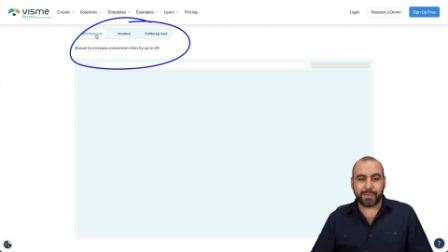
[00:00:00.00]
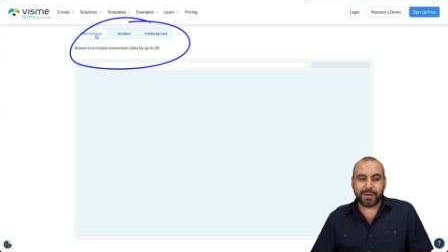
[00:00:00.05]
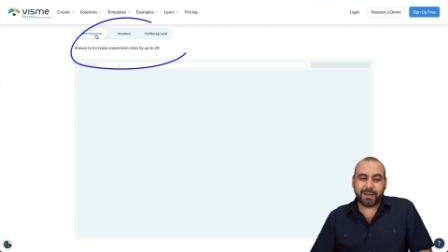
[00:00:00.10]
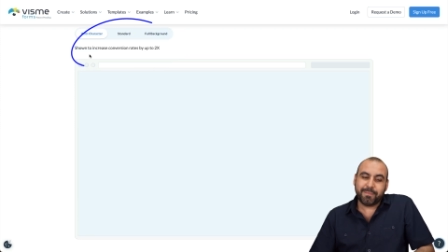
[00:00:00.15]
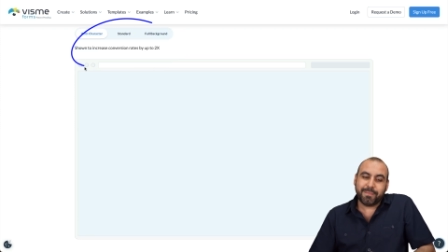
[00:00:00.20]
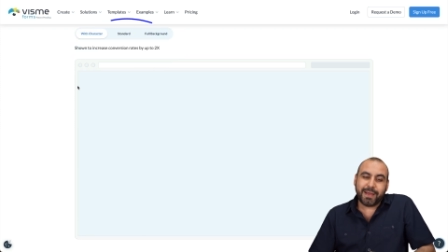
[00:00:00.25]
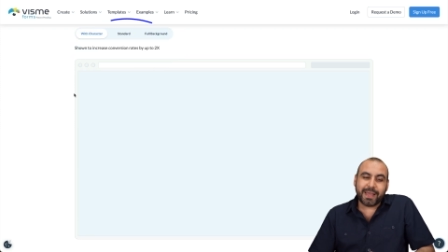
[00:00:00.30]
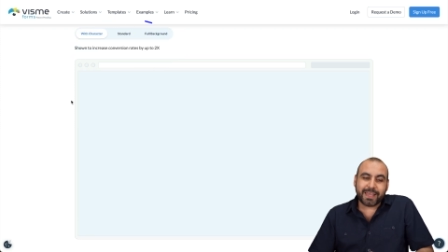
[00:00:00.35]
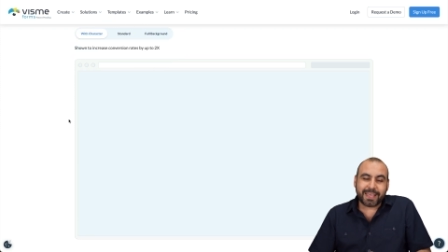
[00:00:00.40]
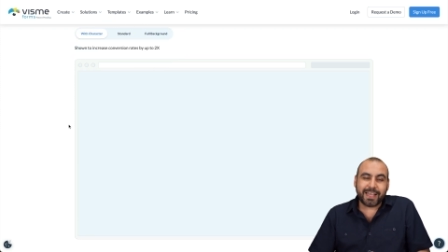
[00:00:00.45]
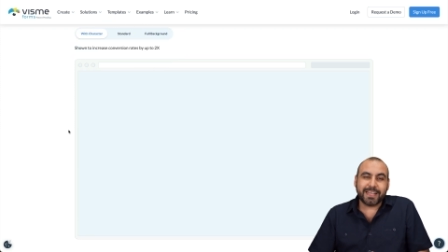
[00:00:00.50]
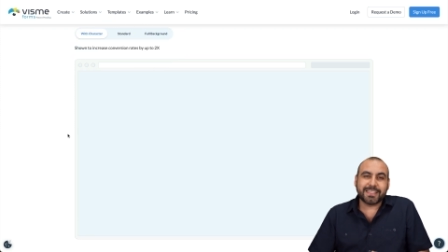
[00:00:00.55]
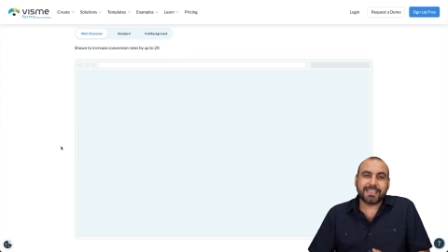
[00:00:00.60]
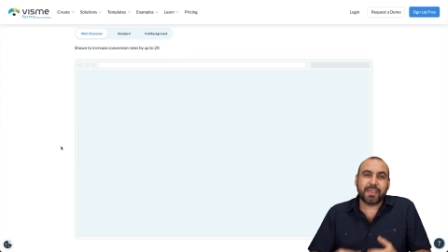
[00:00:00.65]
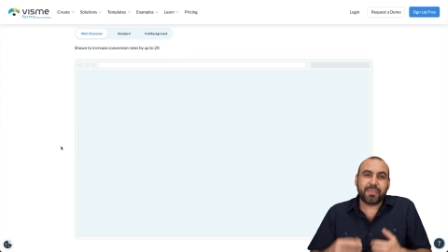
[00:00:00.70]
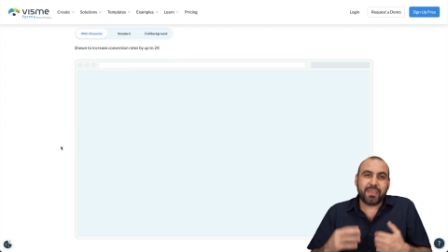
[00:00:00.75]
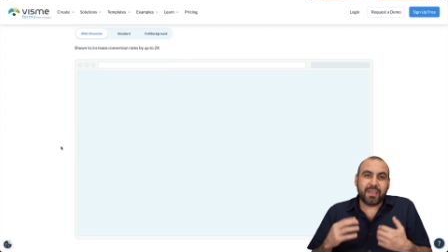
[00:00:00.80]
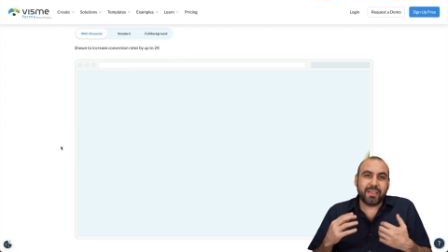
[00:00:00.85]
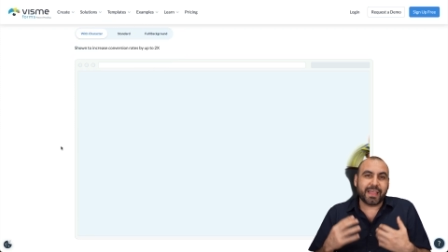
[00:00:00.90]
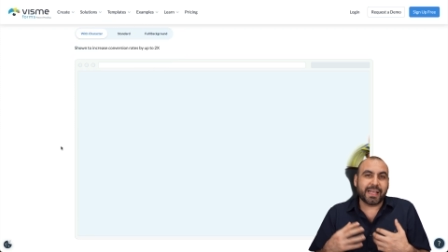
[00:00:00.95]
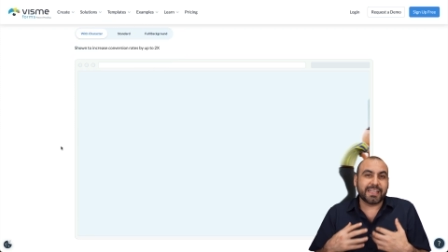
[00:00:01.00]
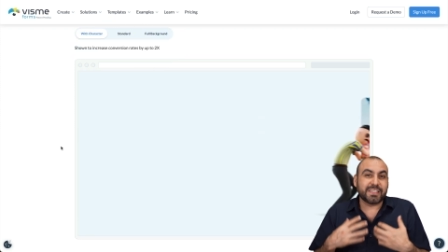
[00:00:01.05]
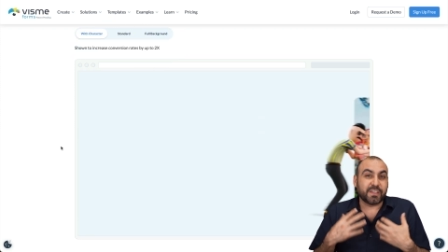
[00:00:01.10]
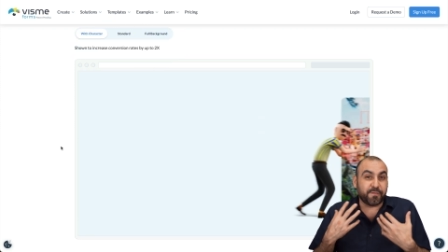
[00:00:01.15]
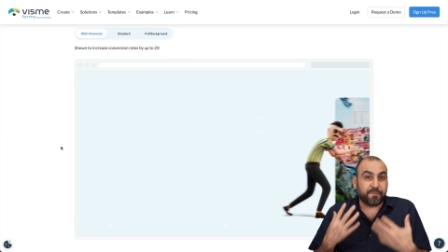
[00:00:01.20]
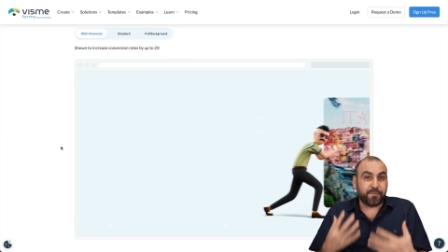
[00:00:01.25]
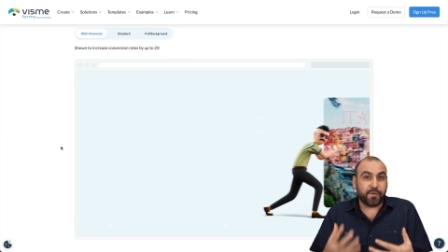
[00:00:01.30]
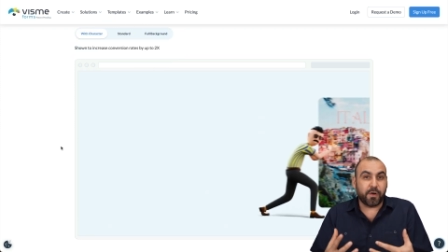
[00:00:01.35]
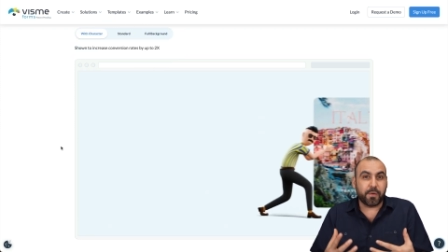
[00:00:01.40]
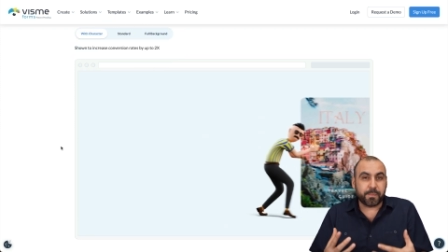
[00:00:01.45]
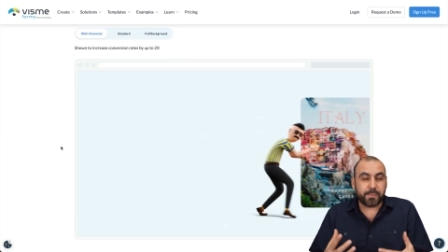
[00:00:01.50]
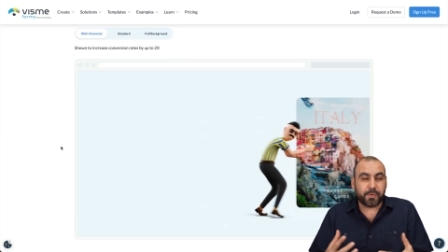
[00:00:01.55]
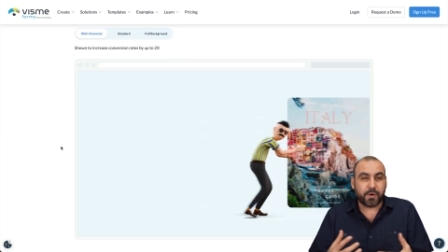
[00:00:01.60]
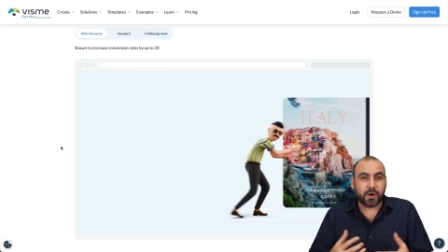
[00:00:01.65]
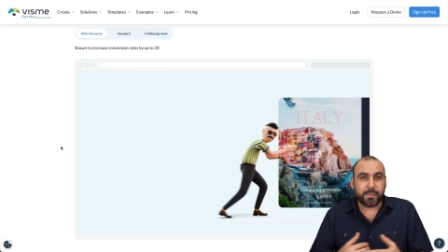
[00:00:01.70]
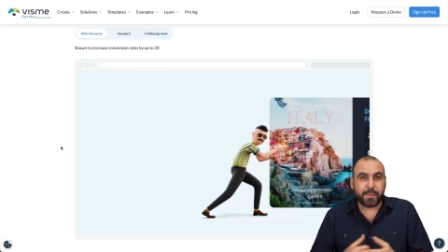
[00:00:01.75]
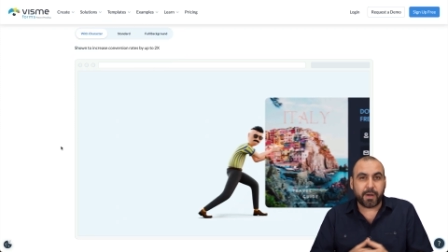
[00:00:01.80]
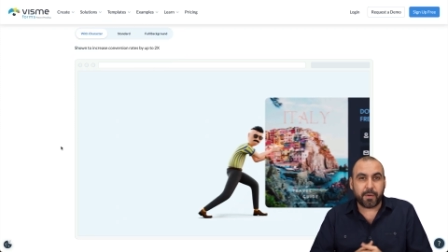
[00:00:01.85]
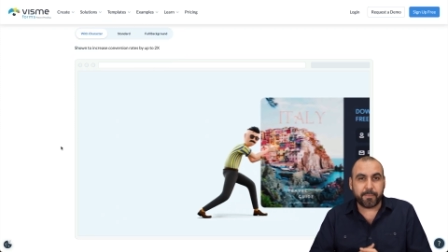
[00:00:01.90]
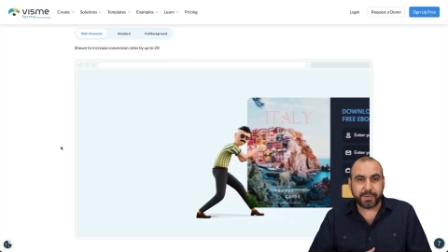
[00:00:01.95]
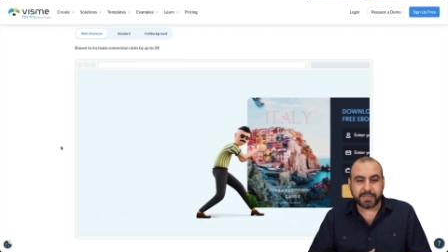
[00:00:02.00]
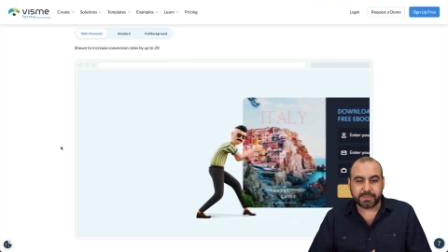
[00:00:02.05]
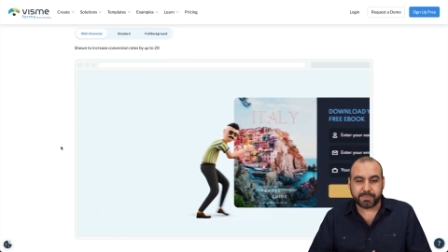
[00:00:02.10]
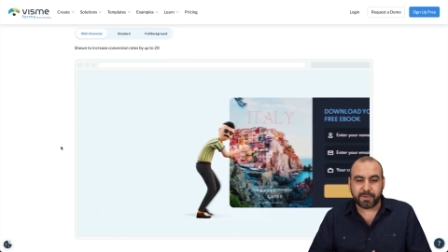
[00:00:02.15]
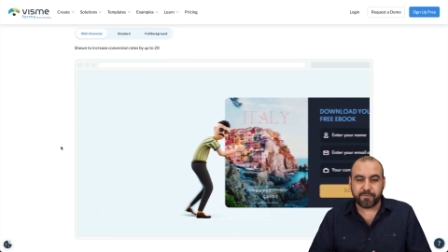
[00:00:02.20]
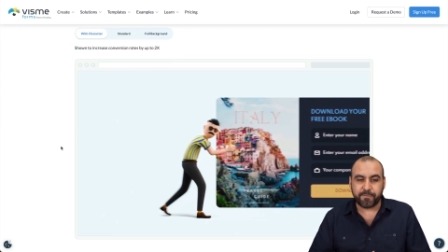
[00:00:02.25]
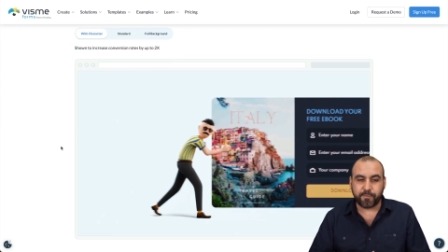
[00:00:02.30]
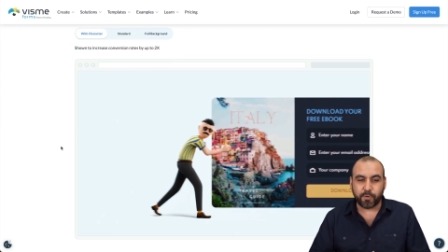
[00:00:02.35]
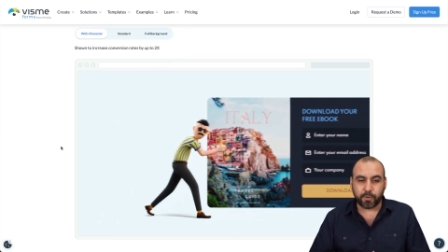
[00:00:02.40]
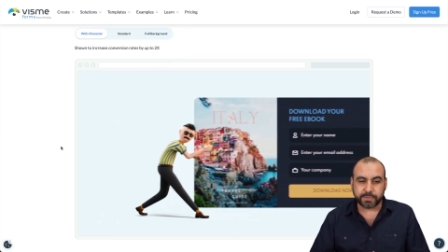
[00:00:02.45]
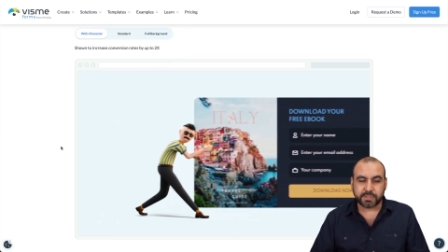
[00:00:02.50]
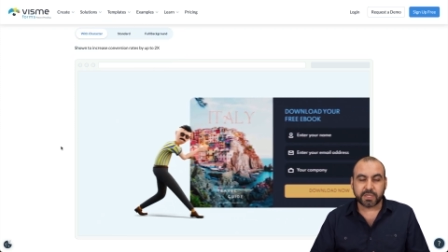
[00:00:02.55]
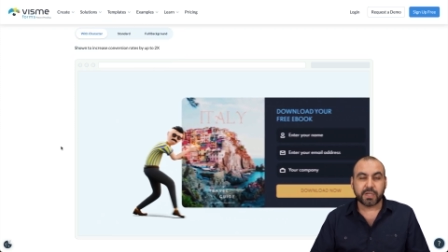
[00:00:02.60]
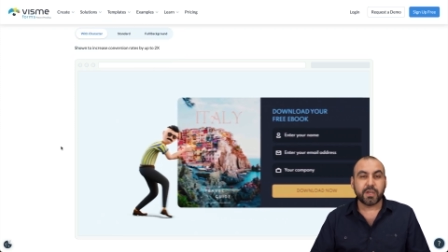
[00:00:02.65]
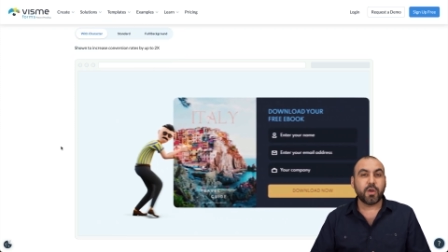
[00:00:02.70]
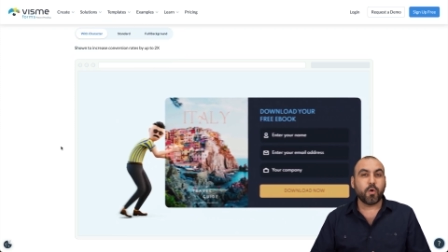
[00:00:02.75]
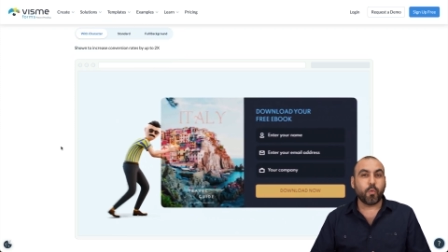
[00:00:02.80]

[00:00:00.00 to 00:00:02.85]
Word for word: But in my case, I think that's the fun part about Visme Forms,